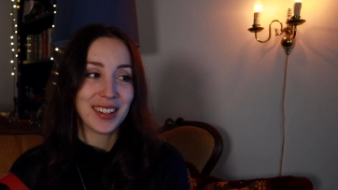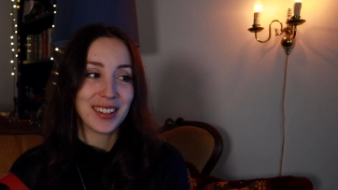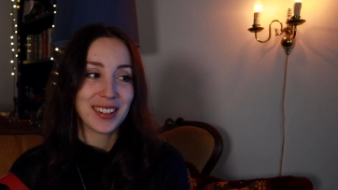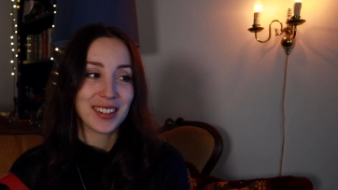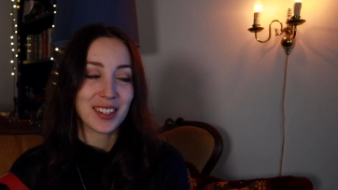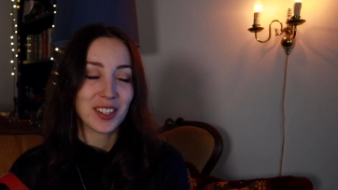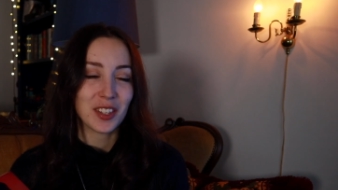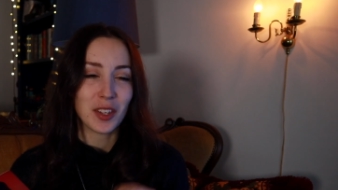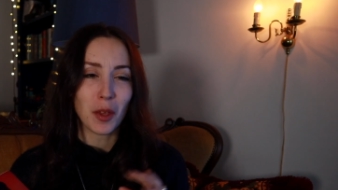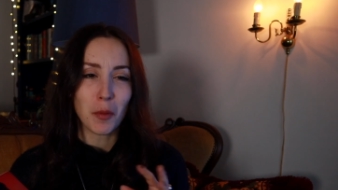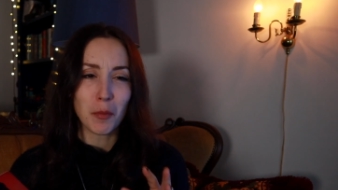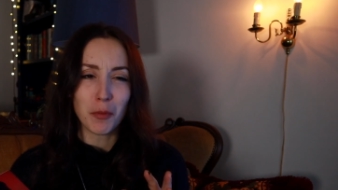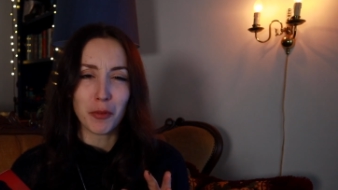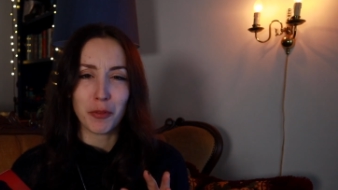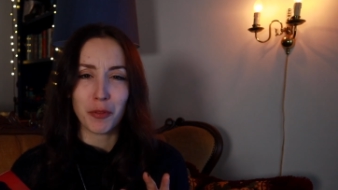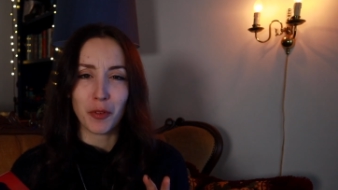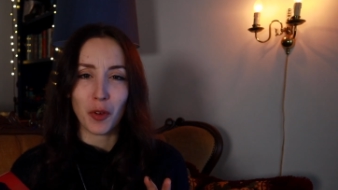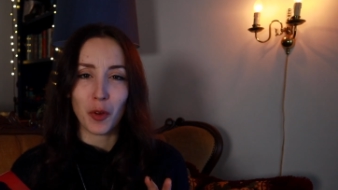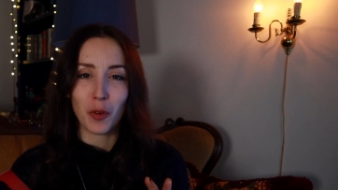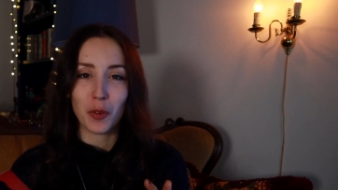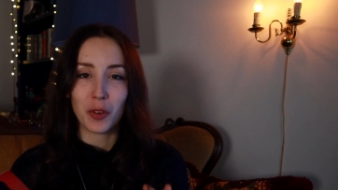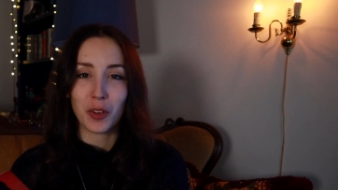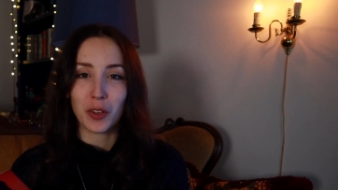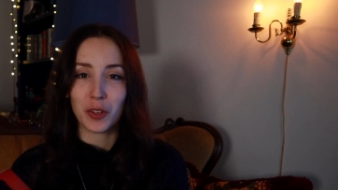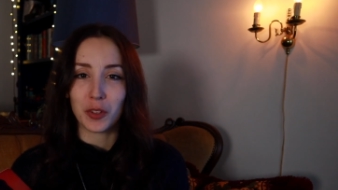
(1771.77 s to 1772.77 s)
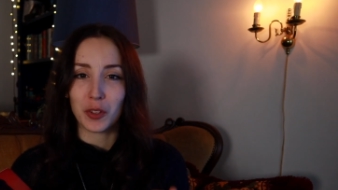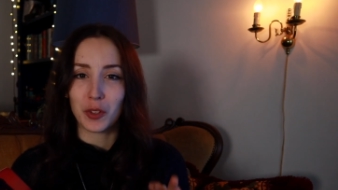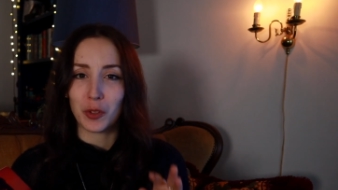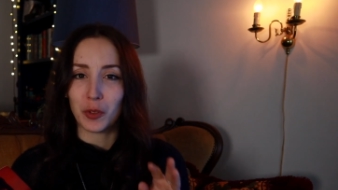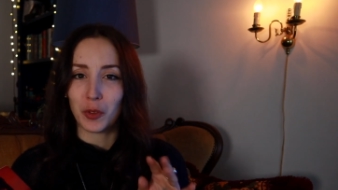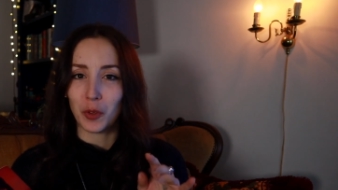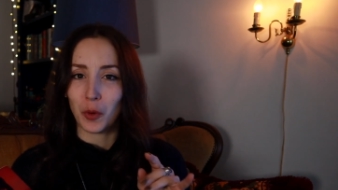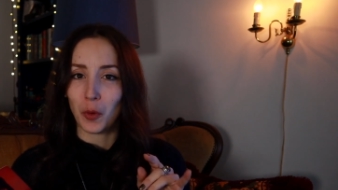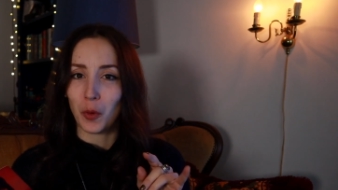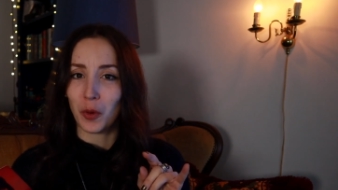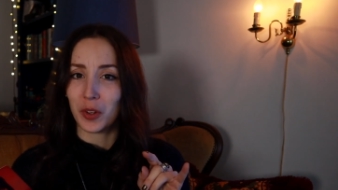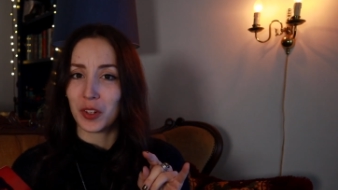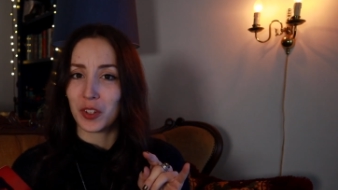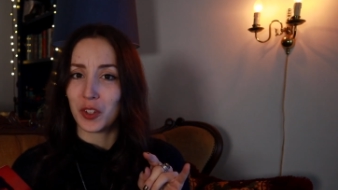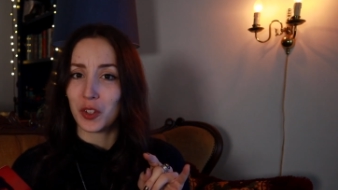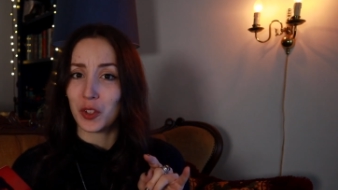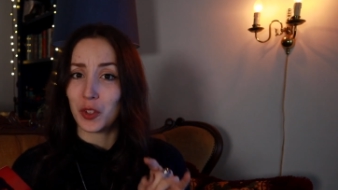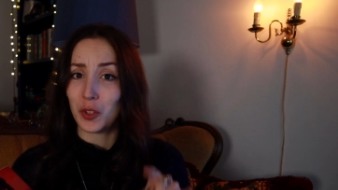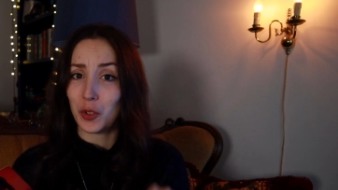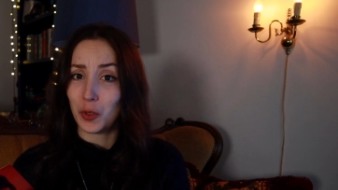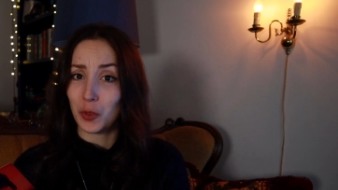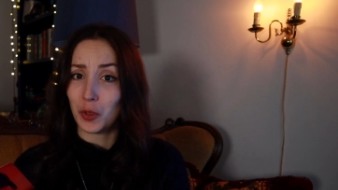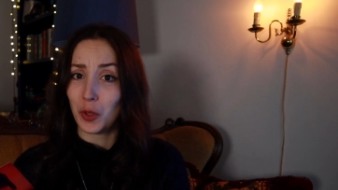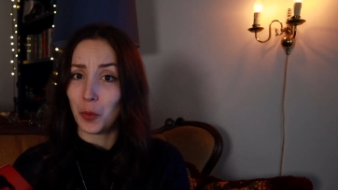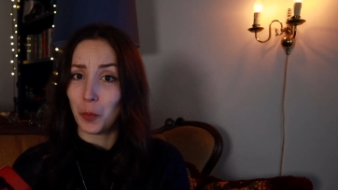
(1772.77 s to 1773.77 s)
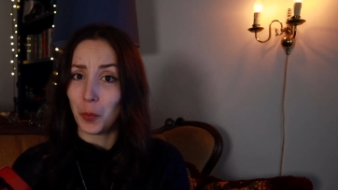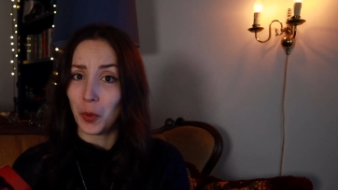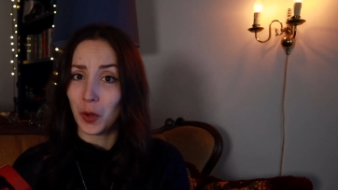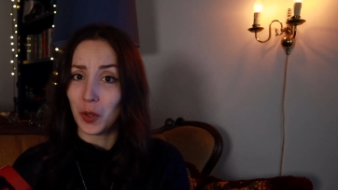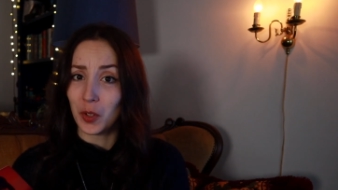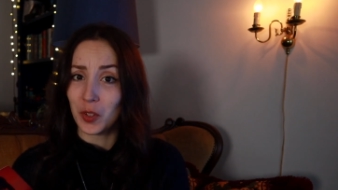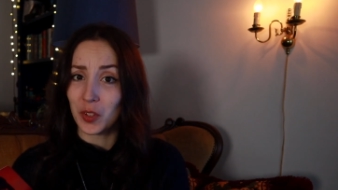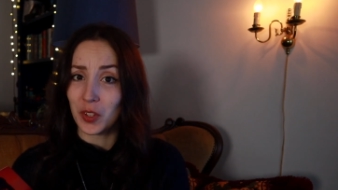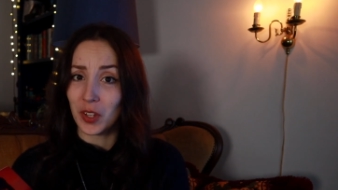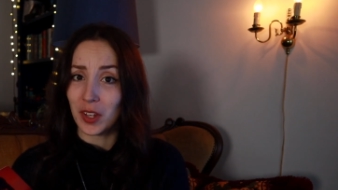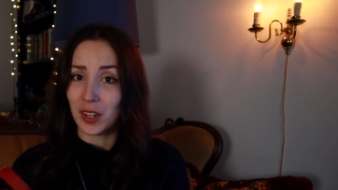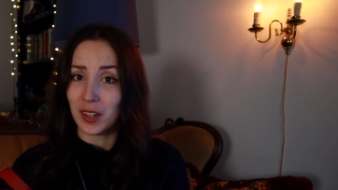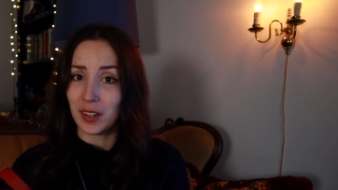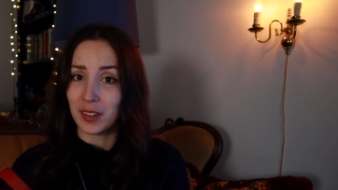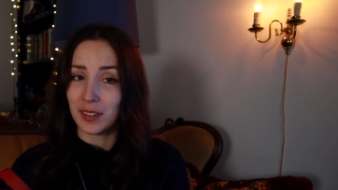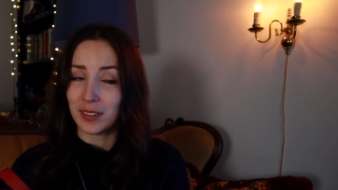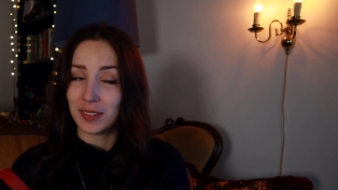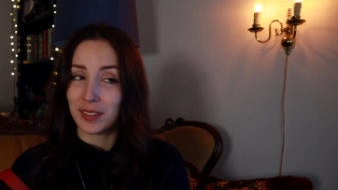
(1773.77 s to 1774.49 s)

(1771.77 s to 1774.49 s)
some folk do the horns to the person